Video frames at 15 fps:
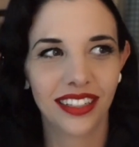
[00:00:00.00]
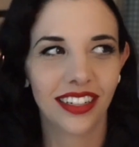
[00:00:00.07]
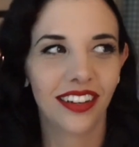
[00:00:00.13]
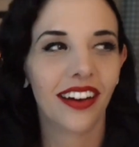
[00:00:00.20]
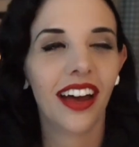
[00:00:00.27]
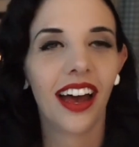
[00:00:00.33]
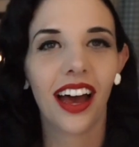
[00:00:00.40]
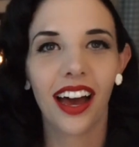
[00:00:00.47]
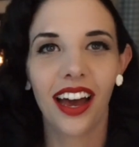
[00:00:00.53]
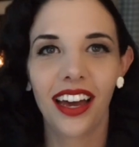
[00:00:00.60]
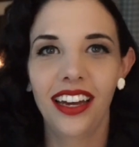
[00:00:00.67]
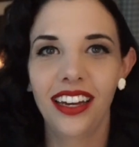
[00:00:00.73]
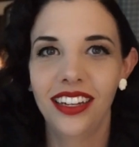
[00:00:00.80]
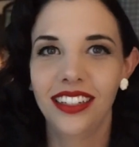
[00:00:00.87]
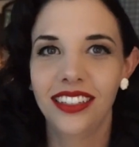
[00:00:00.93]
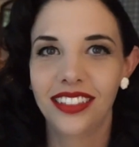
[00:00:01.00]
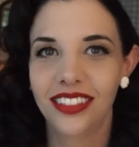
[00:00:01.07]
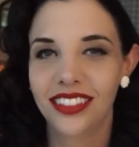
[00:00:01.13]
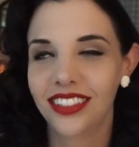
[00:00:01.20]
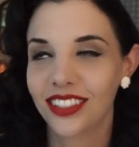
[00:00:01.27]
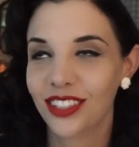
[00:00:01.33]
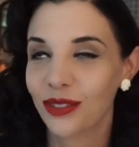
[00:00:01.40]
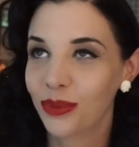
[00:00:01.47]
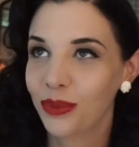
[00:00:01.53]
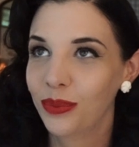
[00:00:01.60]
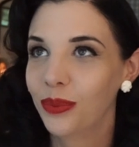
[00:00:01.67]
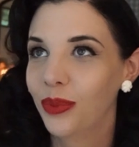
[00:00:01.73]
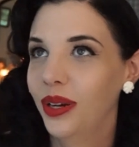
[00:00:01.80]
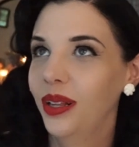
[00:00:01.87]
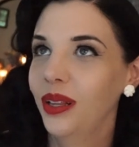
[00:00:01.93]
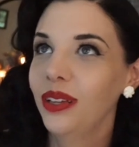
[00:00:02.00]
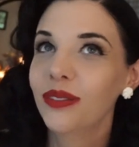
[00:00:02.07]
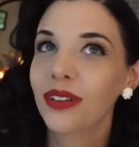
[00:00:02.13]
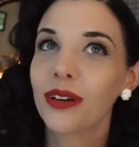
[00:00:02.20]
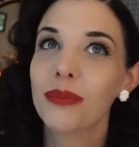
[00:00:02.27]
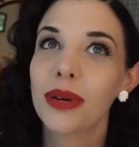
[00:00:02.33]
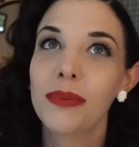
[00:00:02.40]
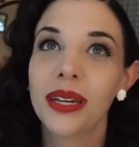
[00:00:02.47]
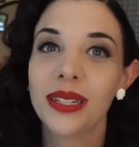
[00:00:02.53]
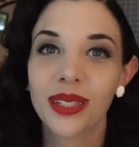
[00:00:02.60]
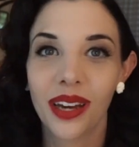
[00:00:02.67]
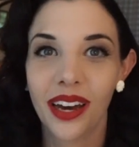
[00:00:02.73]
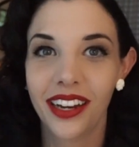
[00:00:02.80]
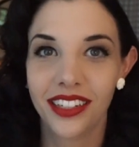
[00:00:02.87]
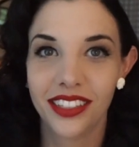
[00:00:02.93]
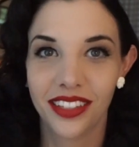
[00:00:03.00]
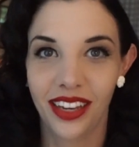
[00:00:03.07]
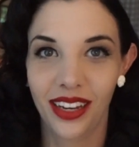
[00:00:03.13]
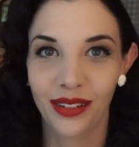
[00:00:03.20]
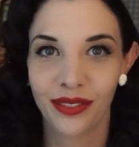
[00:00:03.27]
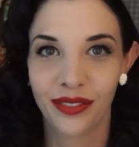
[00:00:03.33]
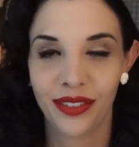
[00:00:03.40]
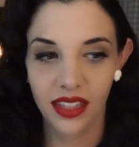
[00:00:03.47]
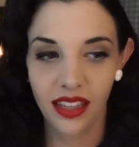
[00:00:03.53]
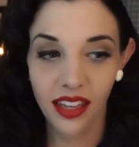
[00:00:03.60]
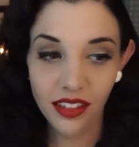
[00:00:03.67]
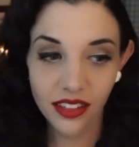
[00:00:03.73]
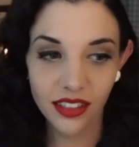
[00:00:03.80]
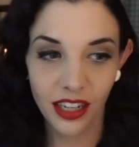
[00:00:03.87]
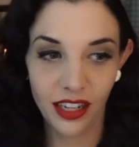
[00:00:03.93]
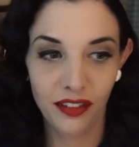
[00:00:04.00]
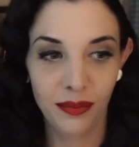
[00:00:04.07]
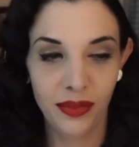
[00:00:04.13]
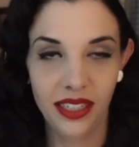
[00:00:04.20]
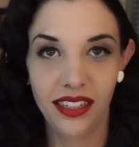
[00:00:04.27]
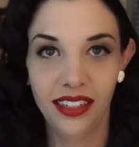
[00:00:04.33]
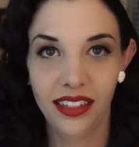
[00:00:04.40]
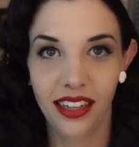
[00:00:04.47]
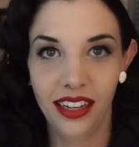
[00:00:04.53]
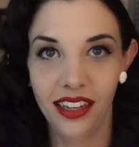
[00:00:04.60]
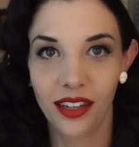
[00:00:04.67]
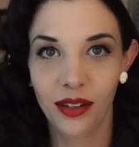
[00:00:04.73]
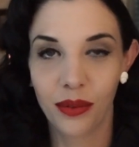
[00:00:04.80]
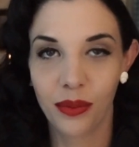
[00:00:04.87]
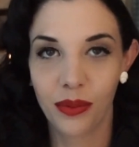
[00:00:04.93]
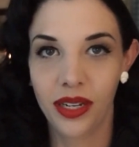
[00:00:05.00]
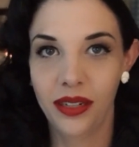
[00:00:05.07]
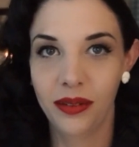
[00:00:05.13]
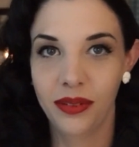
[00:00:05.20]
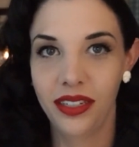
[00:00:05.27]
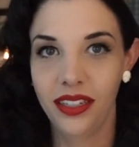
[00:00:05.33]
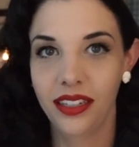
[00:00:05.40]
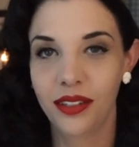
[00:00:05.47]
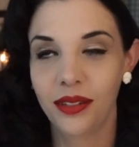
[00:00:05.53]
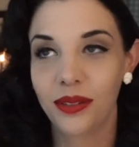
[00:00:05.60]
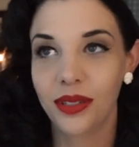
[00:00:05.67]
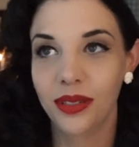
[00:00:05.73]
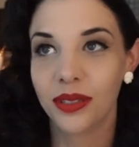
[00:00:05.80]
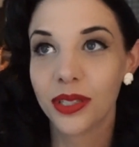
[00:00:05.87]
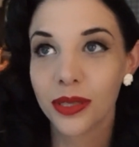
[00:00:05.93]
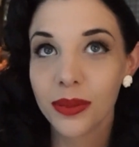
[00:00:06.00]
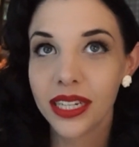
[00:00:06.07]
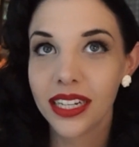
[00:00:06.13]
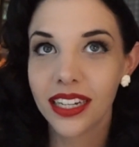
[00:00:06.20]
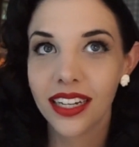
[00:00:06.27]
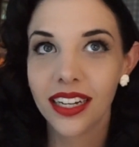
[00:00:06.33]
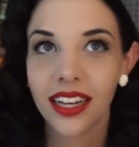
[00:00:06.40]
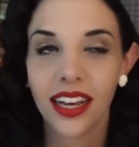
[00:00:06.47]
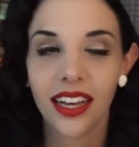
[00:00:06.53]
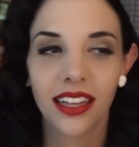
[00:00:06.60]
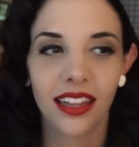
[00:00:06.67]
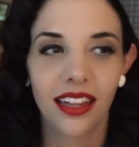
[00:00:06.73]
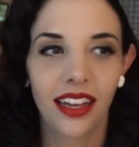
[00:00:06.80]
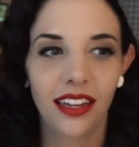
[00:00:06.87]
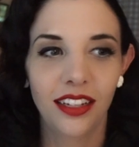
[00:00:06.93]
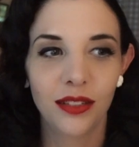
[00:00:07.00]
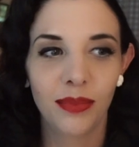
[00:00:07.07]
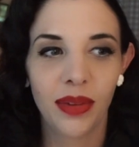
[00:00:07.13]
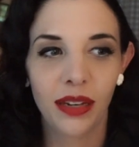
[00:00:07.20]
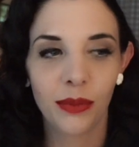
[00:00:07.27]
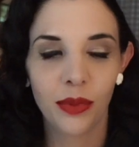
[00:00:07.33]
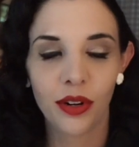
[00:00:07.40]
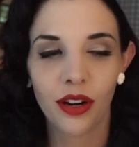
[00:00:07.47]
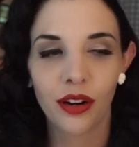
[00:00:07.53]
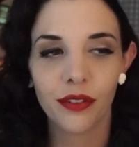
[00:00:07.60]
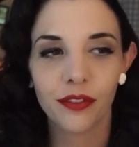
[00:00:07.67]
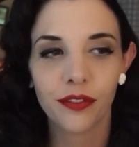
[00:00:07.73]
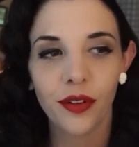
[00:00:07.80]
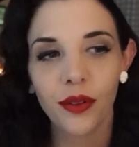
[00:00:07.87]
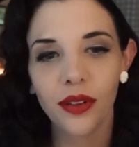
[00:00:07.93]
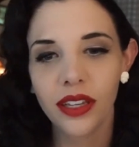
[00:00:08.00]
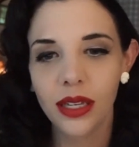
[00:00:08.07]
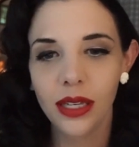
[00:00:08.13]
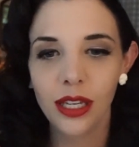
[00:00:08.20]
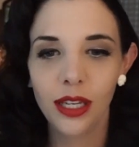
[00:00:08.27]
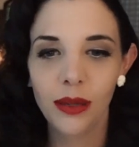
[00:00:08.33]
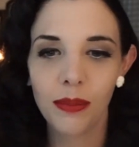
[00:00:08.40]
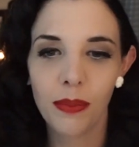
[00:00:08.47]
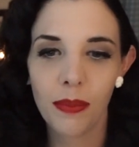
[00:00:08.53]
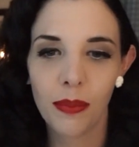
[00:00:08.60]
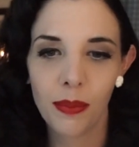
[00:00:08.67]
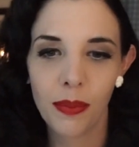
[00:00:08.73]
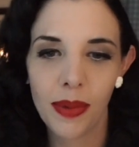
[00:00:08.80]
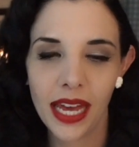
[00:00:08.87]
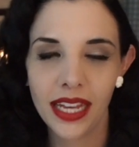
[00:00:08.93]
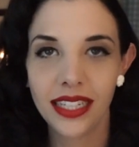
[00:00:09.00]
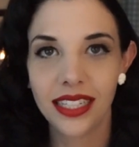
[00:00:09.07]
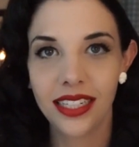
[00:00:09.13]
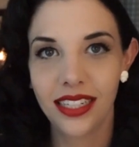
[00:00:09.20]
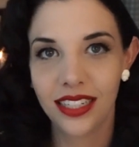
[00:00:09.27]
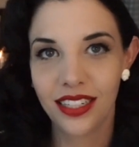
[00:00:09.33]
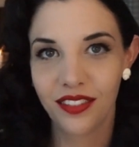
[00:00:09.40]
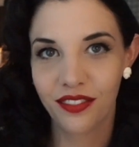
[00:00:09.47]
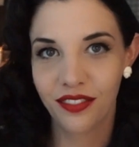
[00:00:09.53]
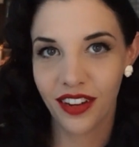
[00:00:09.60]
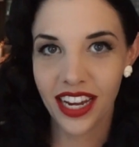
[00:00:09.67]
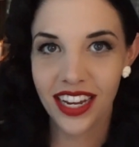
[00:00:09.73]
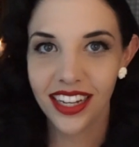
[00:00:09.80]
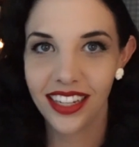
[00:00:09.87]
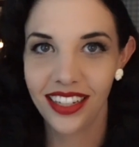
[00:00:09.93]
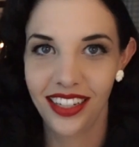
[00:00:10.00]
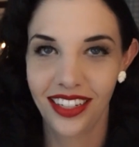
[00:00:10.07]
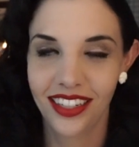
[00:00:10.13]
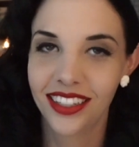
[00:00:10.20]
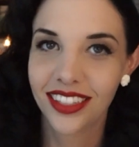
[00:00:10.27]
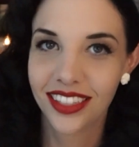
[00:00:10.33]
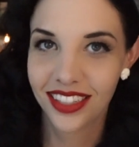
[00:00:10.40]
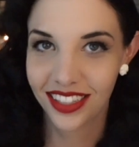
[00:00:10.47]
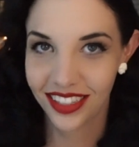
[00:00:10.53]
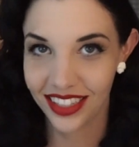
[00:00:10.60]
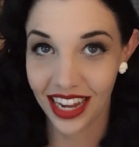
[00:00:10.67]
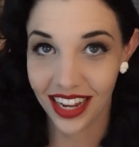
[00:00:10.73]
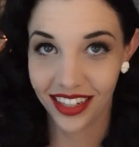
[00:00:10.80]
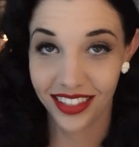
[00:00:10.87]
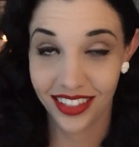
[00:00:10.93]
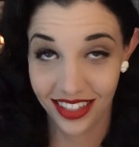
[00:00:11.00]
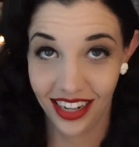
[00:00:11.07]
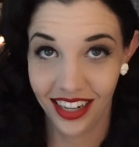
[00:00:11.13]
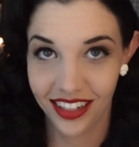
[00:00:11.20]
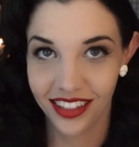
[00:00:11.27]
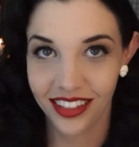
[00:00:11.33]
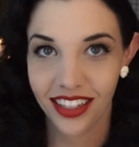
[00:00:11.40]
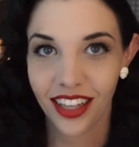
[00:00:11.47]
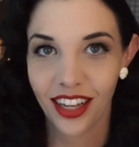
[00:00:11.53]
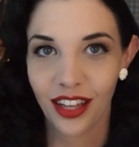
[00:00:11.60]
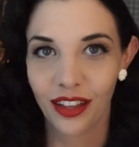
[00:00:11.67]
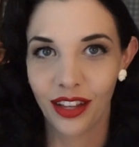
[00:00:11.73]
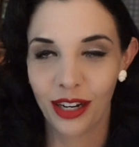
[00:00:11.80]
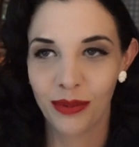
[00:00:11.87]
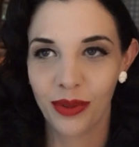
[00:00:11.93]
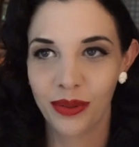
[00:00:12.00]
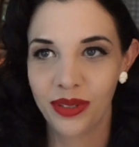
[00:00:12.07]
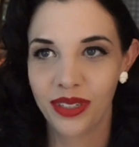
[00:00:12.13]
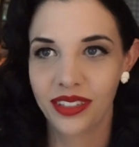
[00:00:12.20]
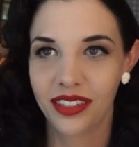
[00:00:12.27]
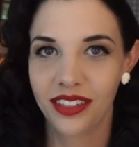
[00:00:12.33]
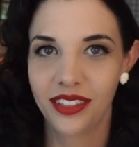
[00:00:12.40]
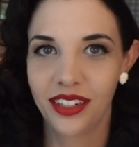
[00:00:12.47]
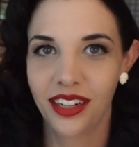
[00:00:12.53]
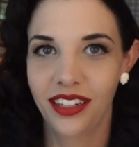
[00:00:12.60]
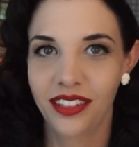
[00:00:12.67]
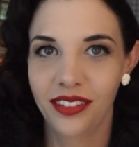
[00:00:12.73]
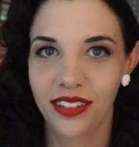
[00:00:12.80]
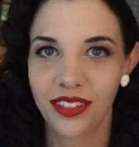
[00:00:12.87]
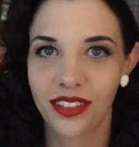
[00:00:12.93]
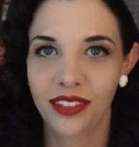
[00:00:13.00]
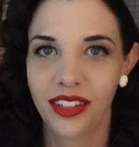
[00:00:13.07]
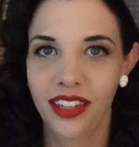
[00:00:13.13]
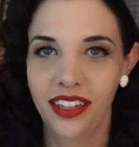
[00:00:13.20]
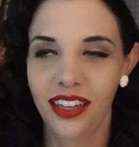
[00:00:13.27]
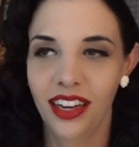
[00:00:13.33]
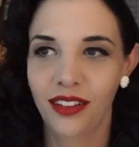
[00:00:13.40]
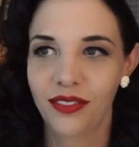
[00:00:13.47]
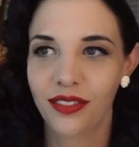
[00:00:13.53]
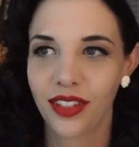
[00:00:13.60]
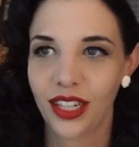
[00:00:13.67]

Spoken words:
So I just want to live out my best cottage life. The other side of me, like when we go to Sweden, that is my more folky peasant Viking style that I'm always going to try to also like have.